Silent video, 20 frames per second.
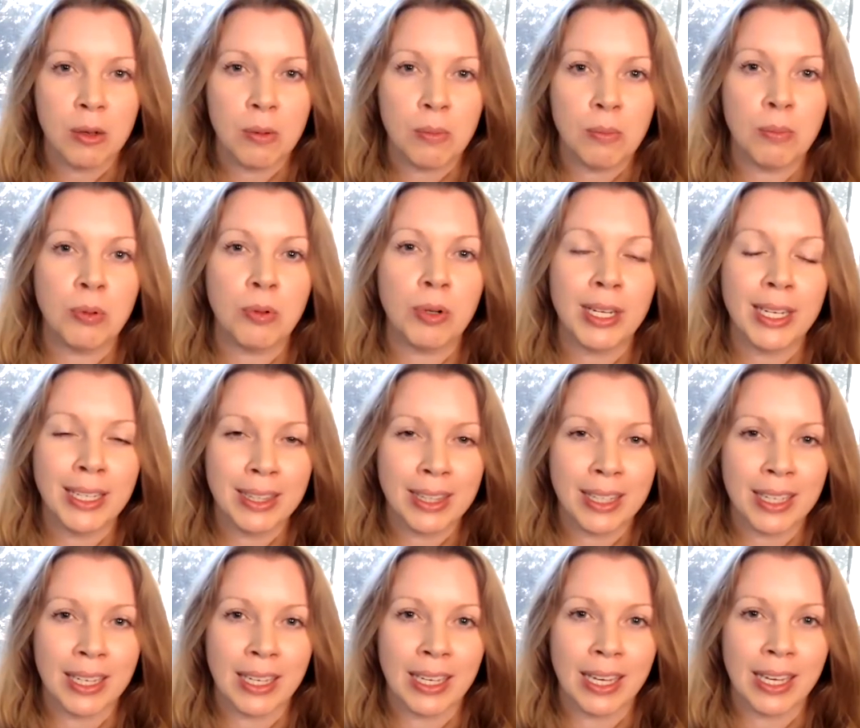
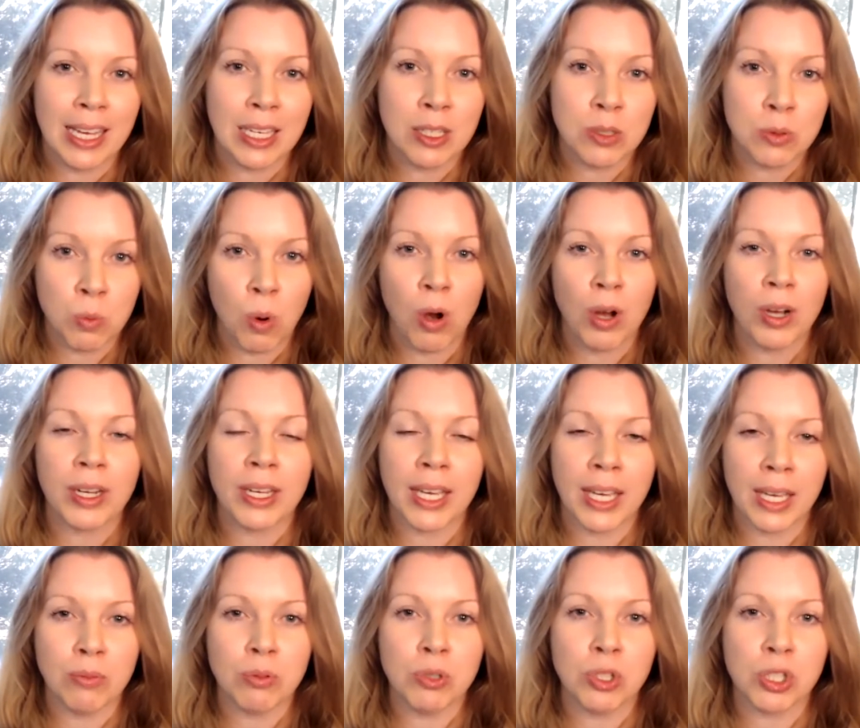Breathing is what
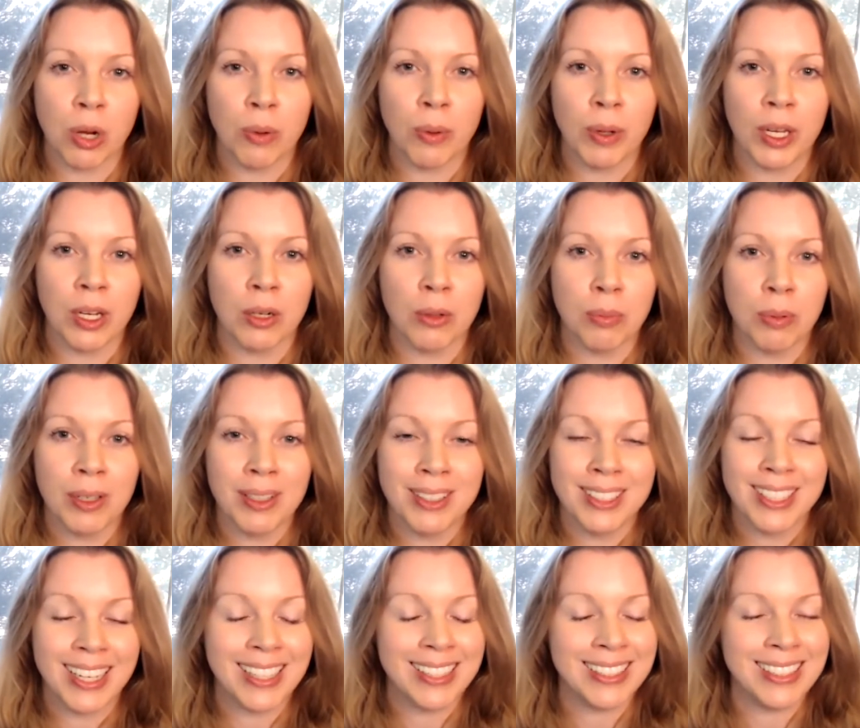keeps showing up.
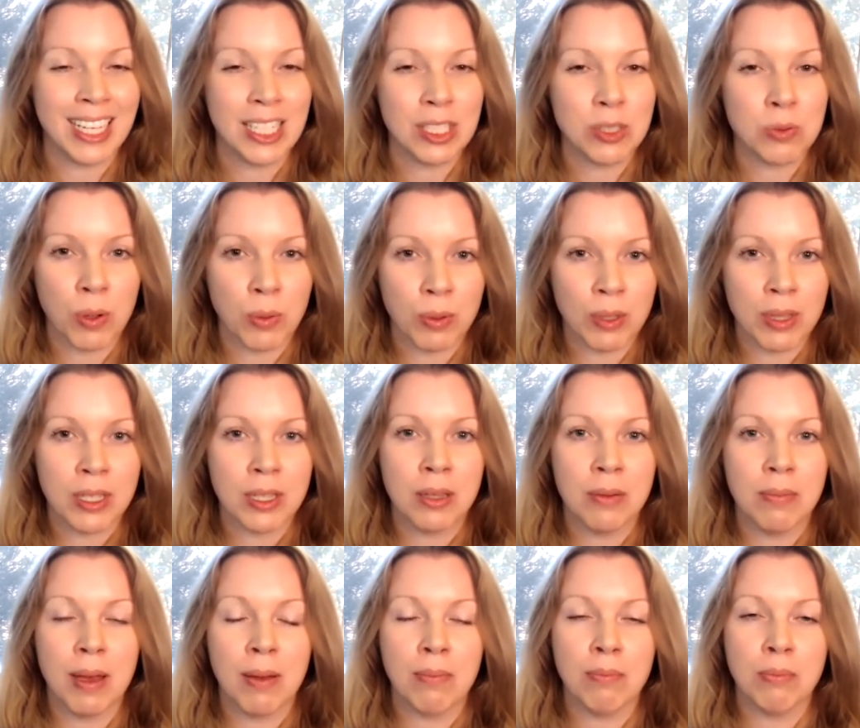And that's why within the
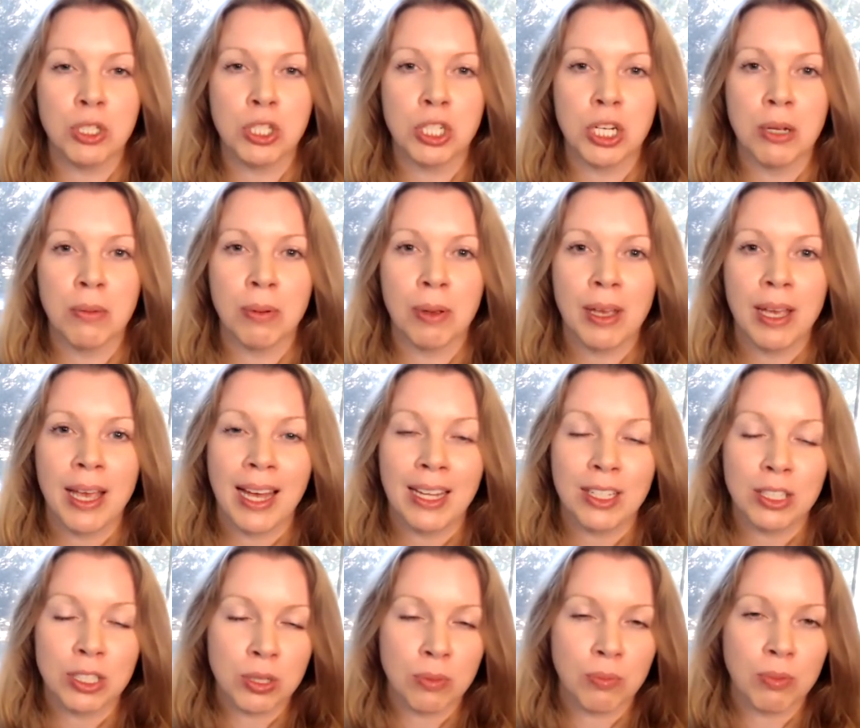membership,
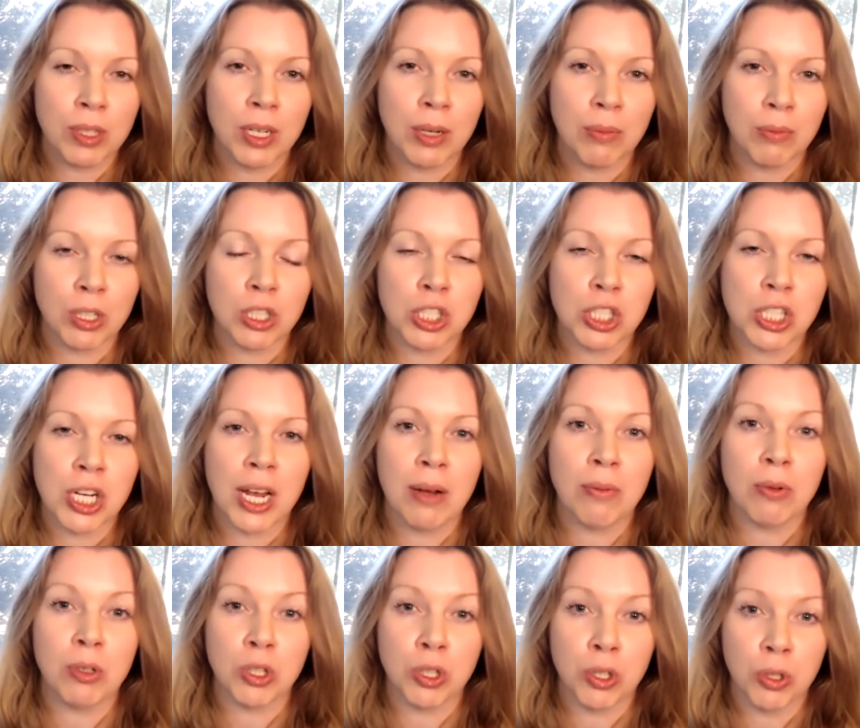and something I'm going to share
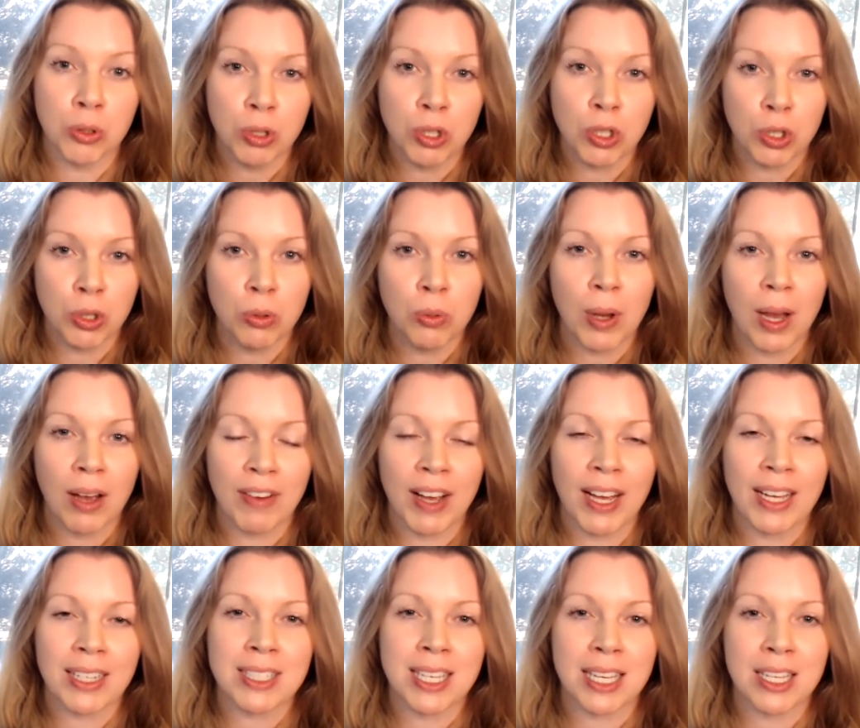with you that you have
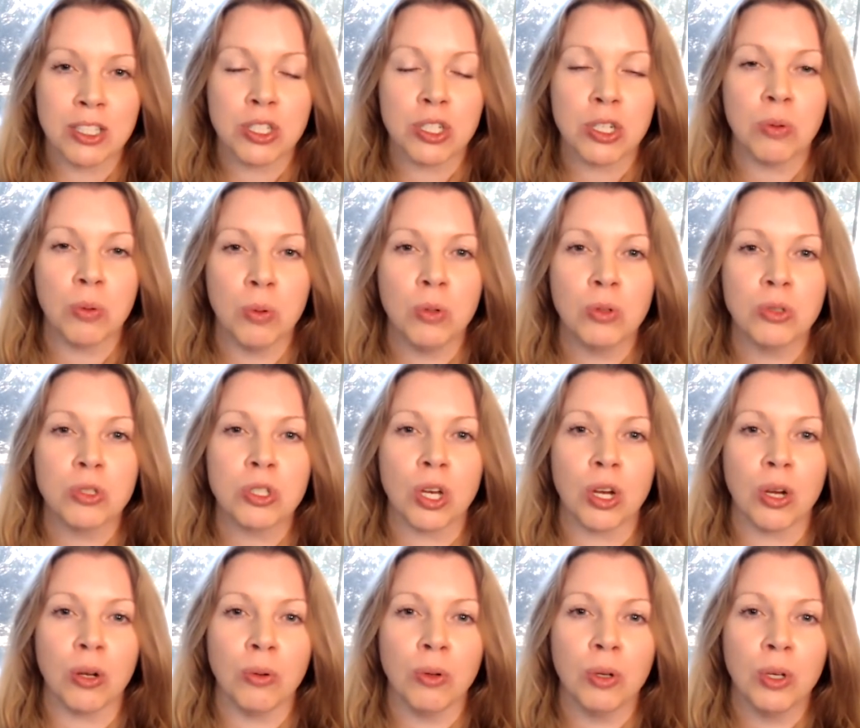access to
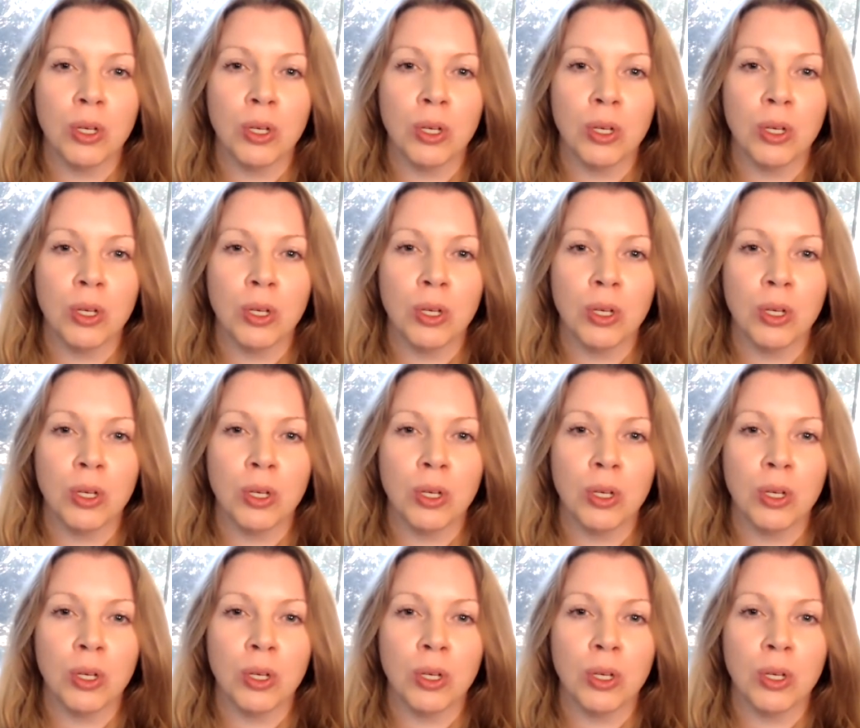also,